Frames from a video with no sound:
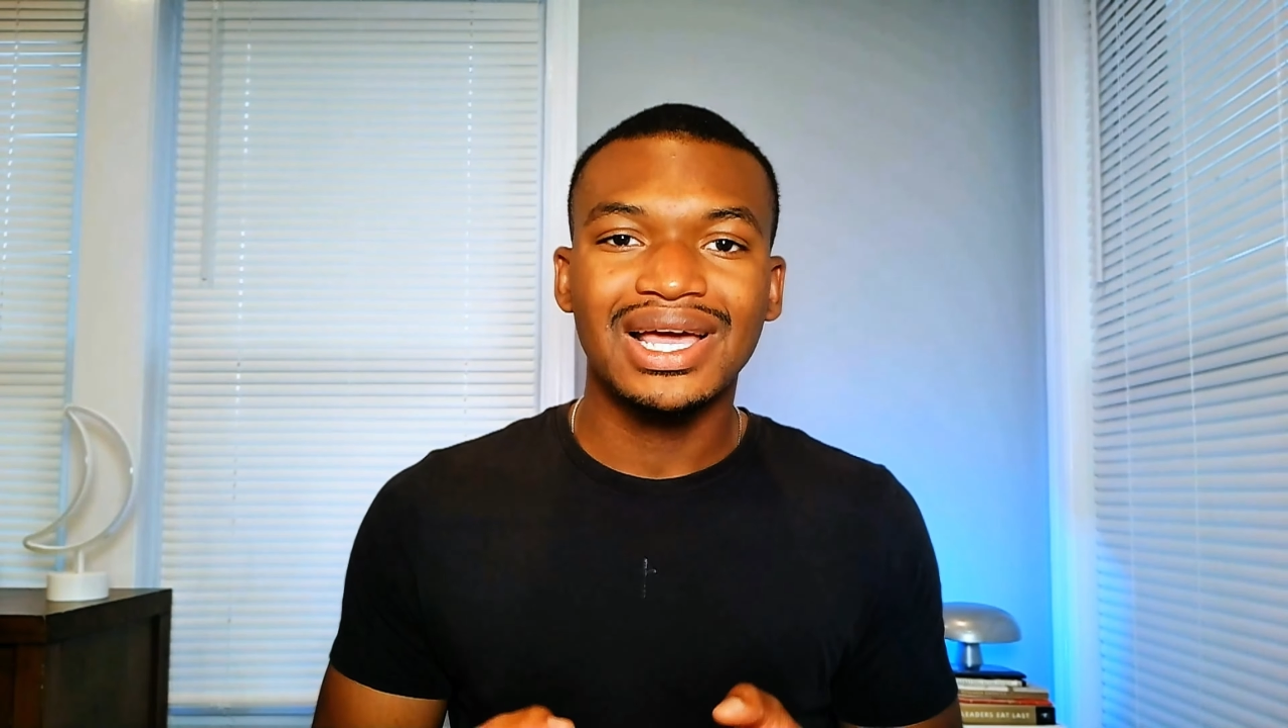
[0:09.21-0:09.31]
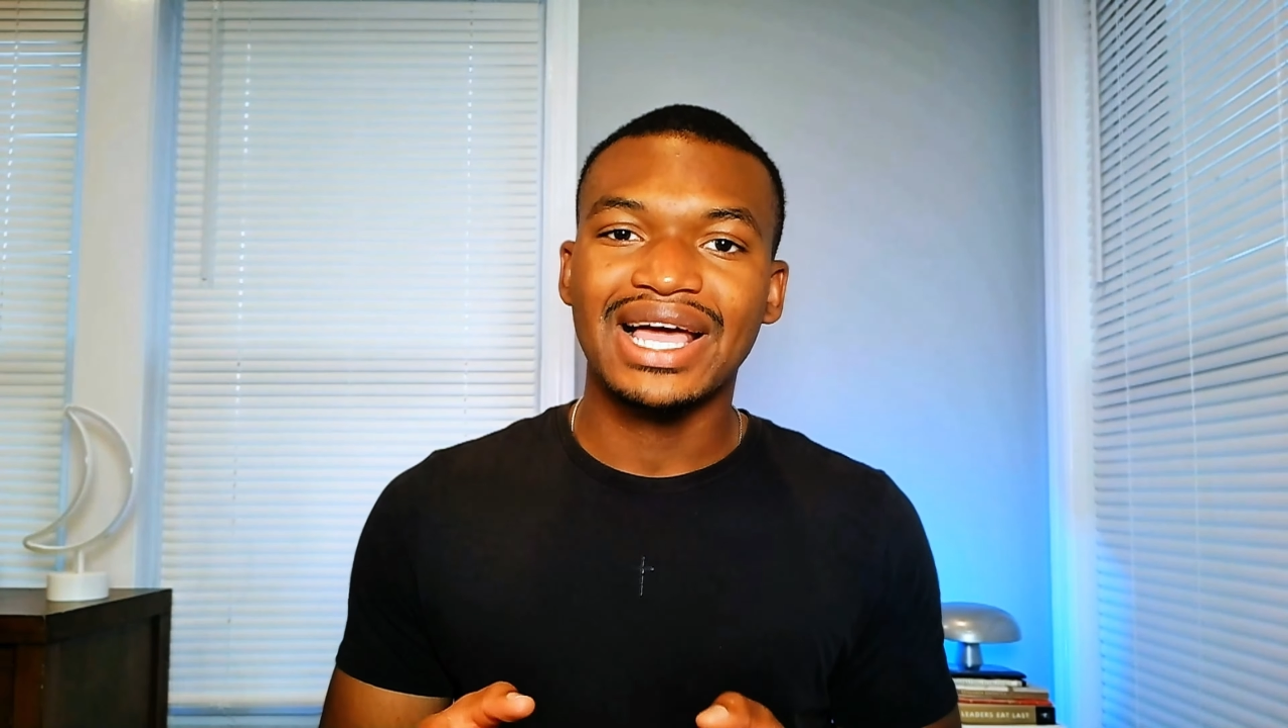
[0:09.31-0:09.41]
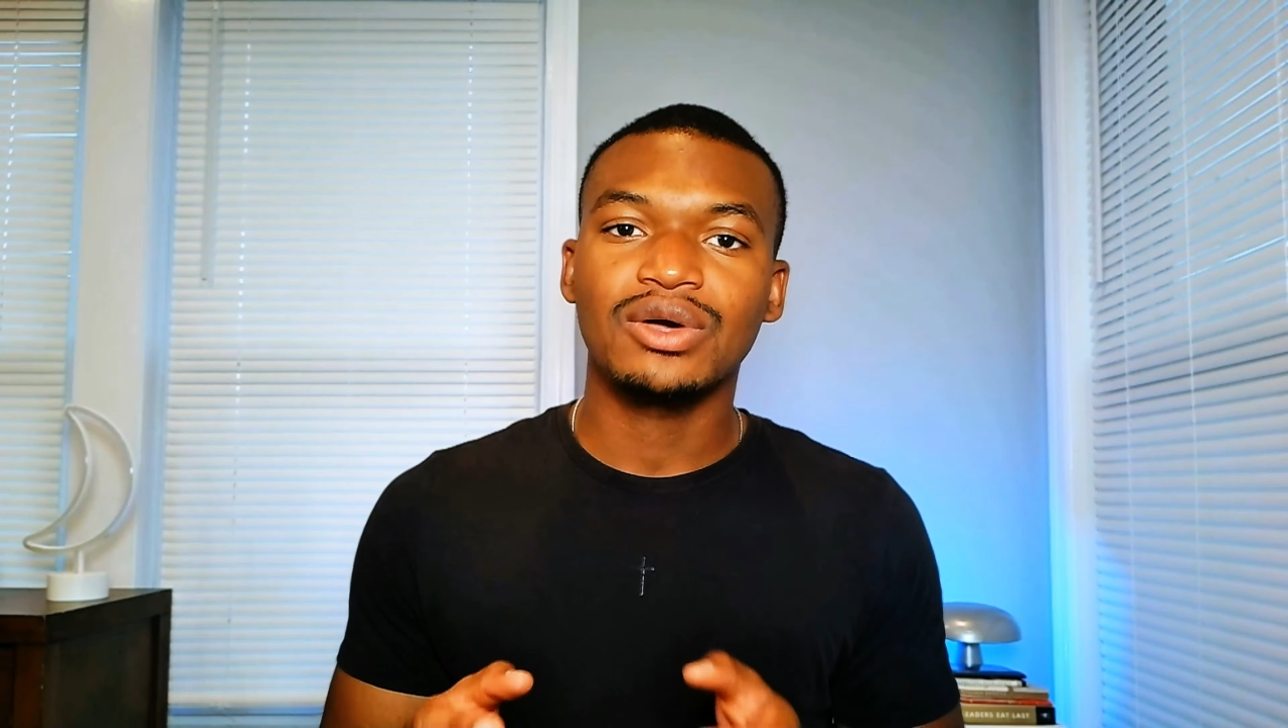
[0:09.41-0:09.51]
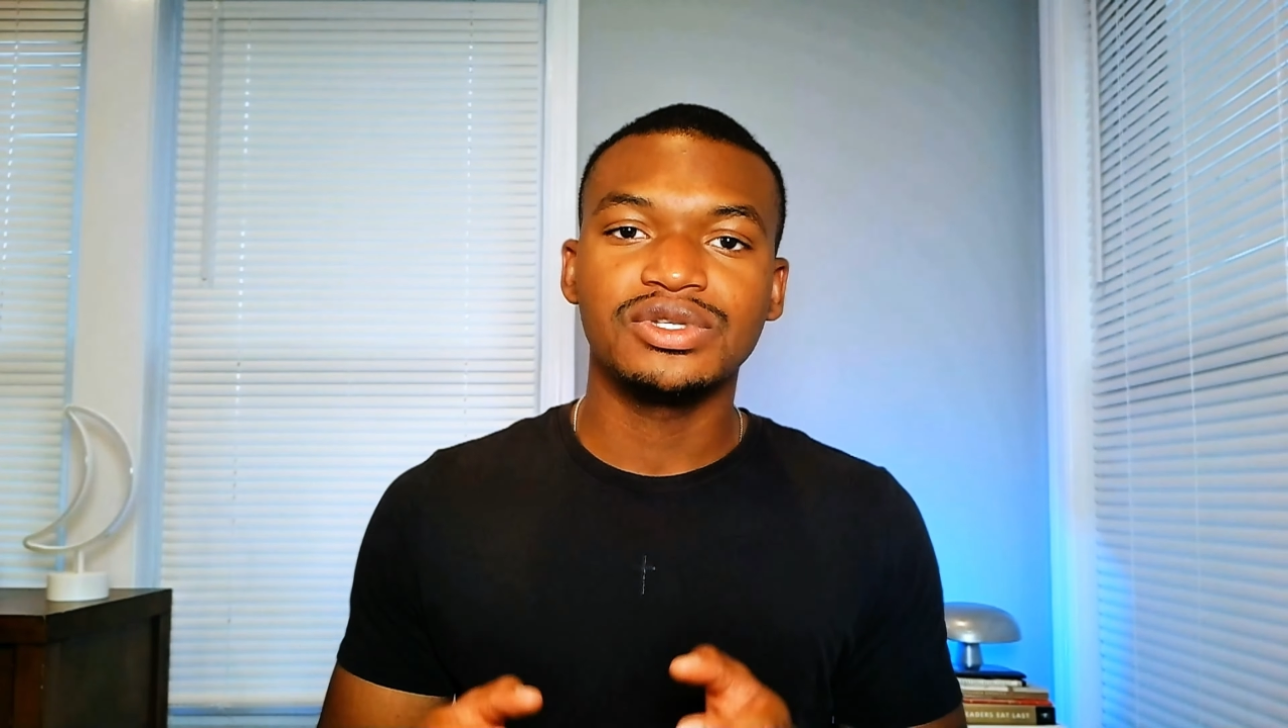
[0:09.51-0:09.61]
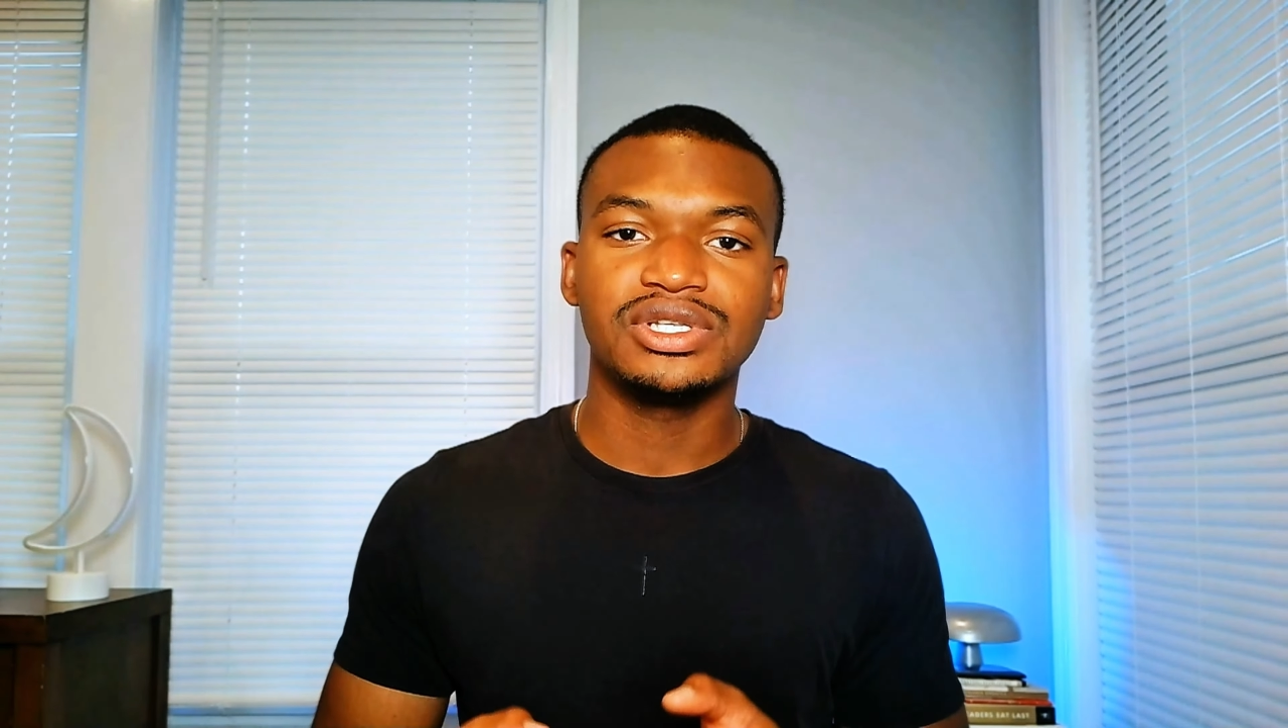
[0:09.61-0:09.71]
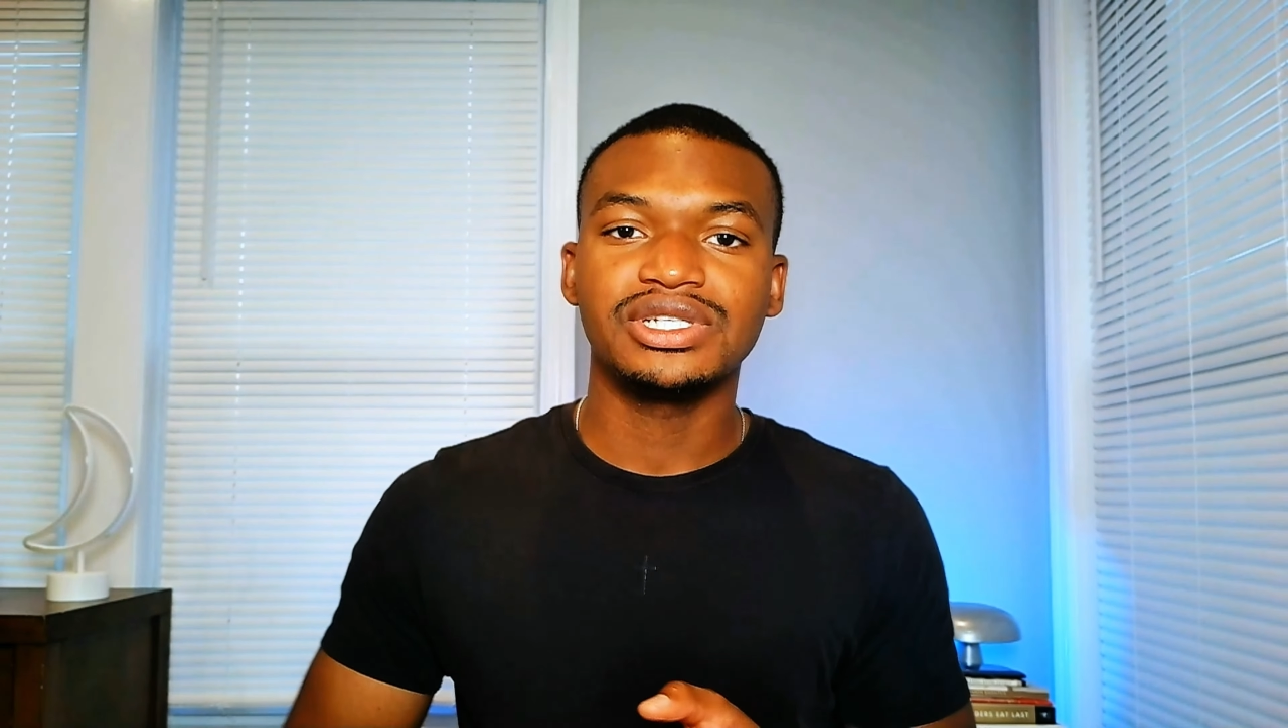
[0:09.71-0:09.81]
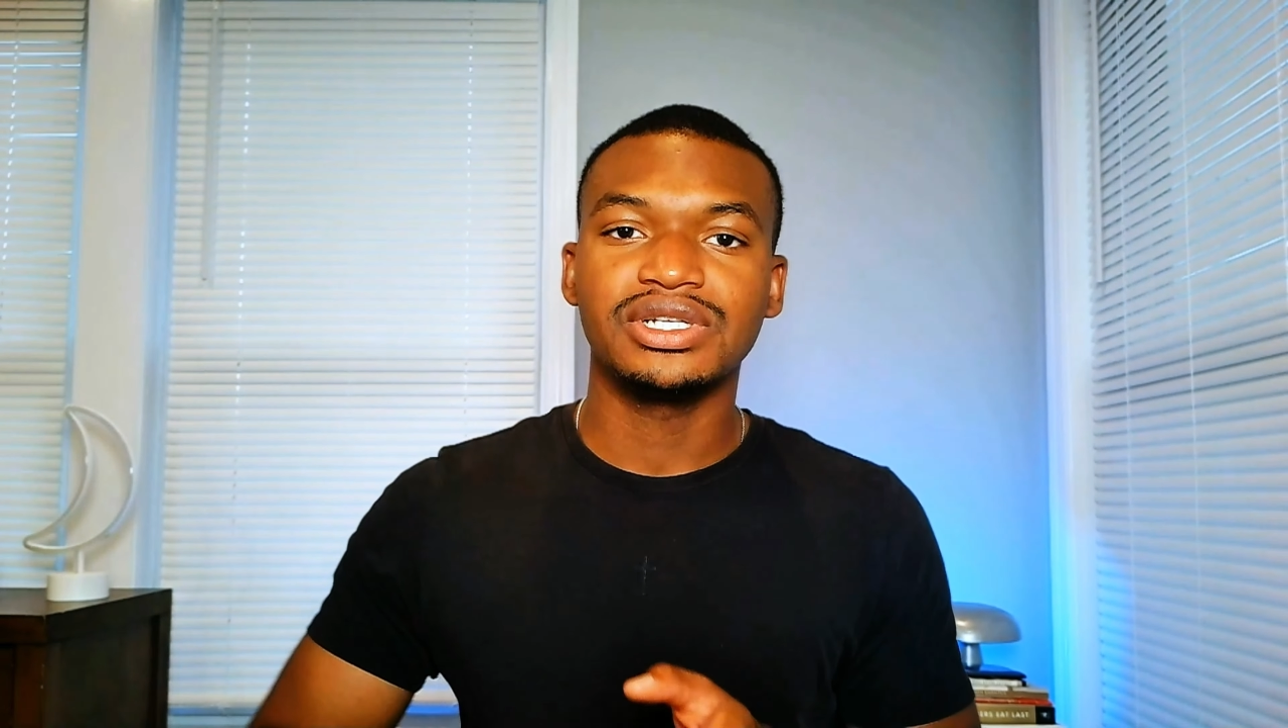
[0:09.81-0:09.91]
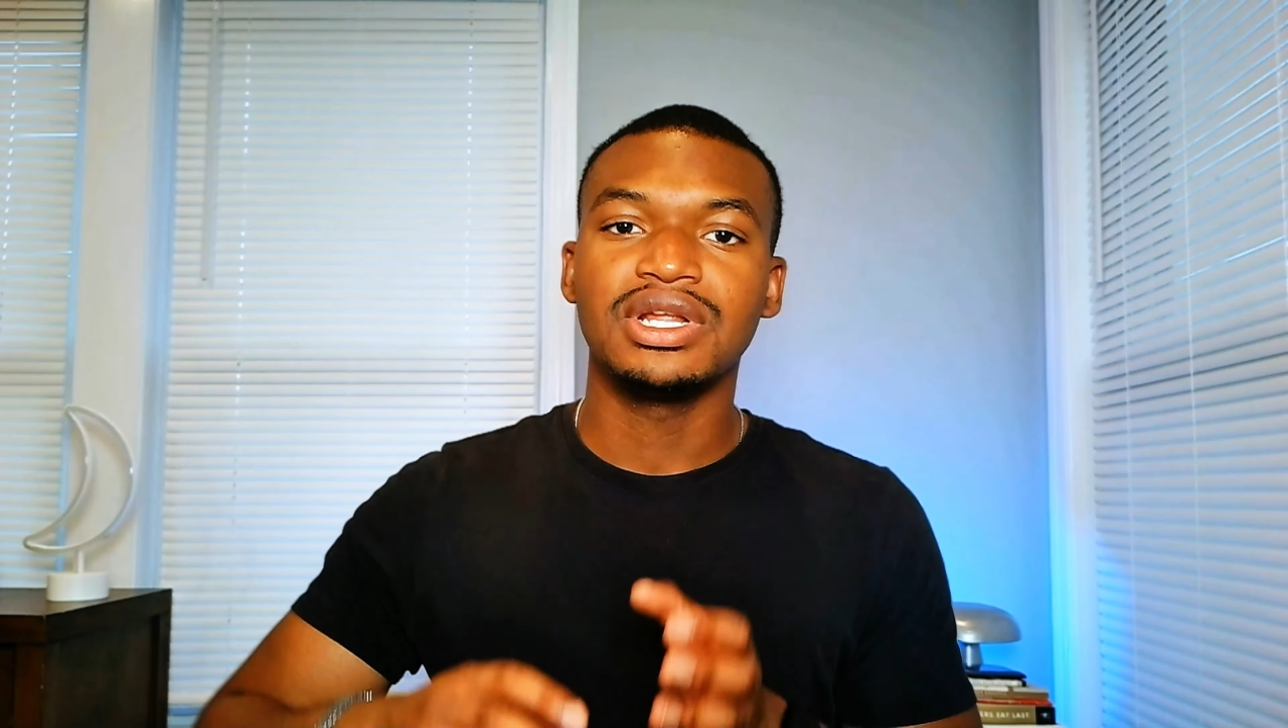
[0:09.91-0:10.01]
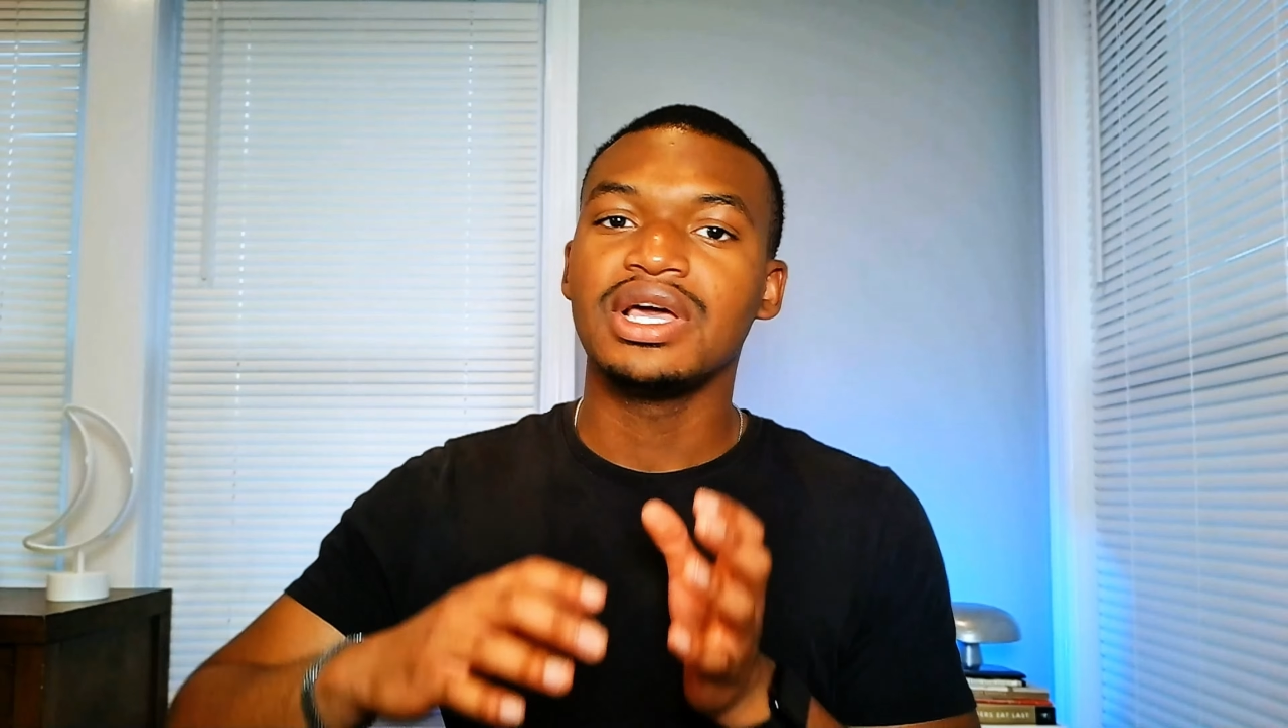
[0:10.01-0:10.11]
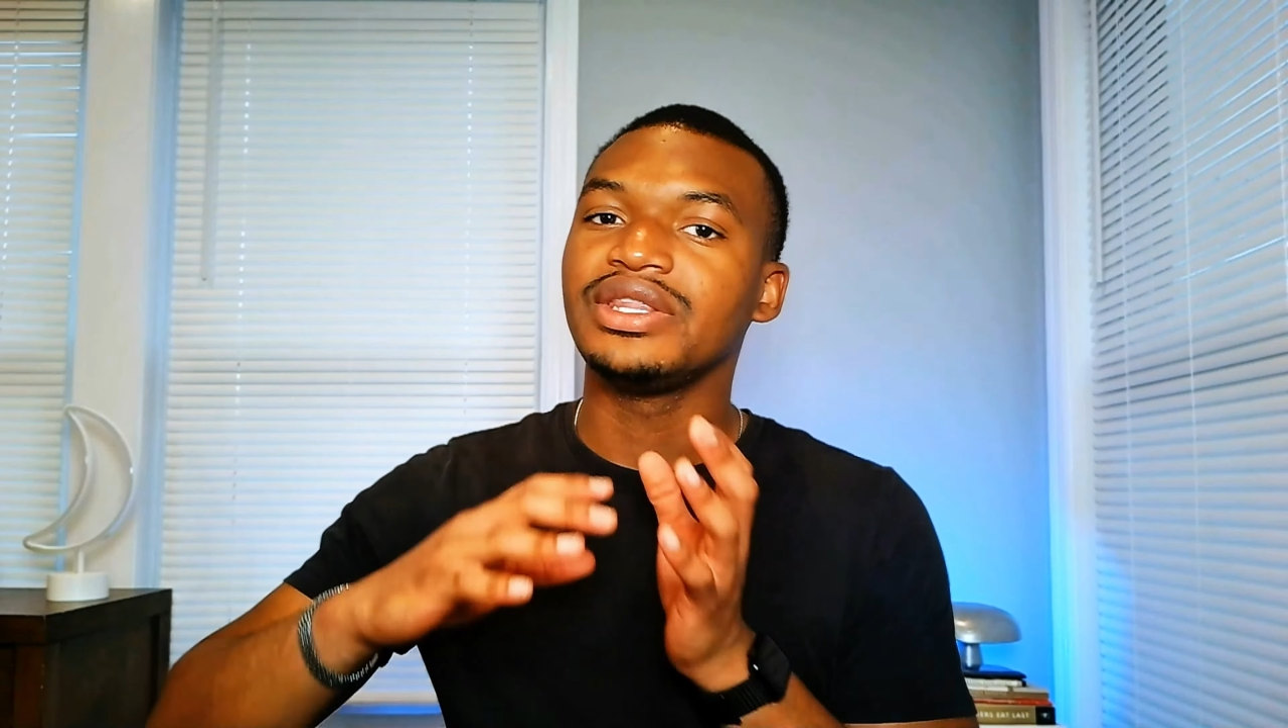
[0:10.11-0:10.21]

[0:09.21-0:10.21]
acquisition